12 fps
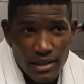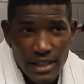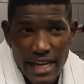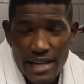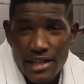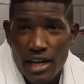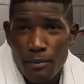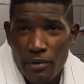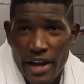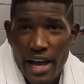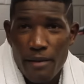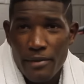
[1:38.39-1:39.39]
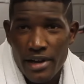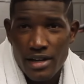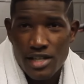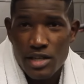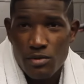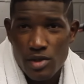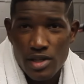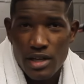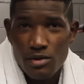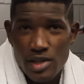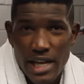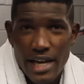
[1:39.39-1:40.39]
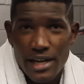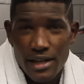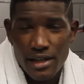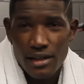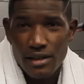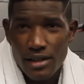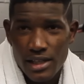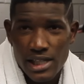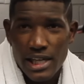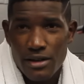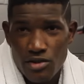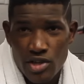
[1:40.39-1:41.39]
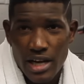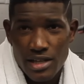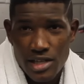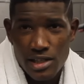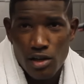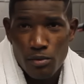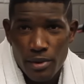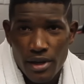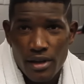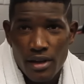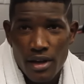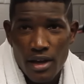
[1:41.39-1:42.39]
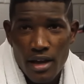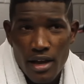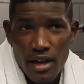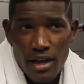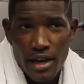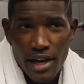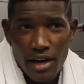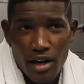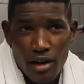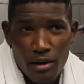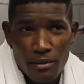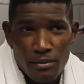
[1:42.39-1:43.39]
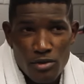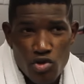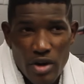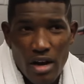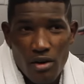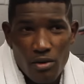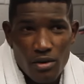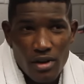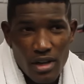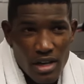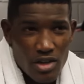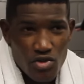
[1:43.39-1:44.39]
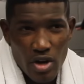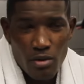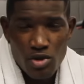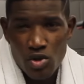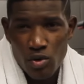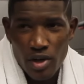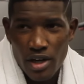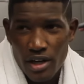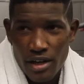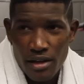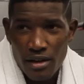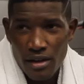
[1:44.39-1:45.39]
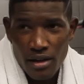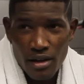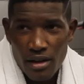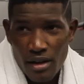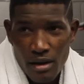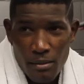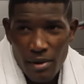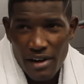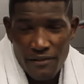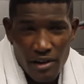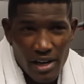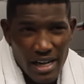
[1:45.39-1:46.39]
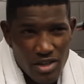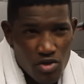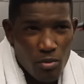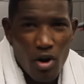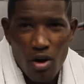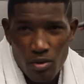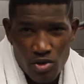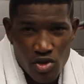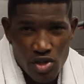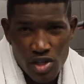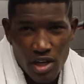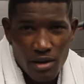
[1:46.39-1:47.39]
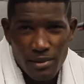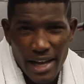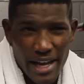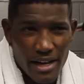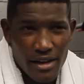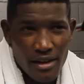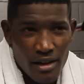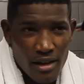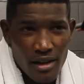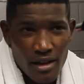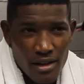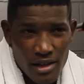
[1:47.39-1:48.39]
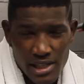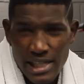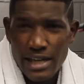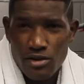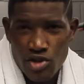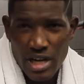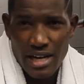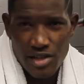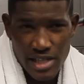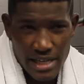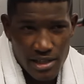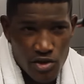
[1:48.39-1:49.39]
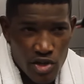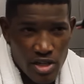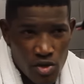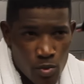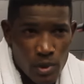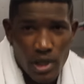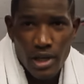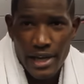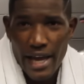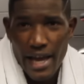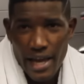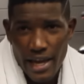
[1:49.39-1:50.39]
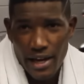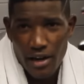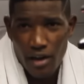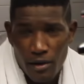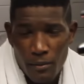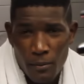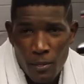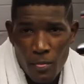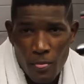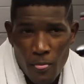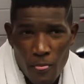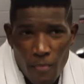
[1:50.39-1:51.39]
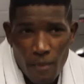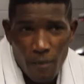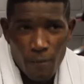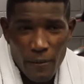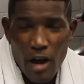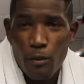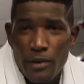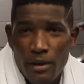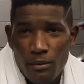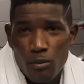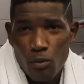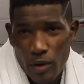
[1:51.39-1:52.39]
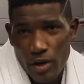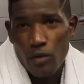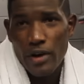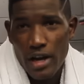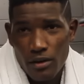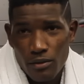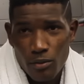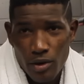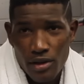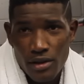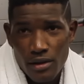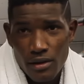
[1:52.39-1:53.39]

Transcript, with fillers: he had the upper hand because he was he was landing the cleaner shots a little bit. And um, Trout, Trout was doing good, but I felt like Jermall was just um, landing the cleaner shots that the judges would look at and um, help him win the round with.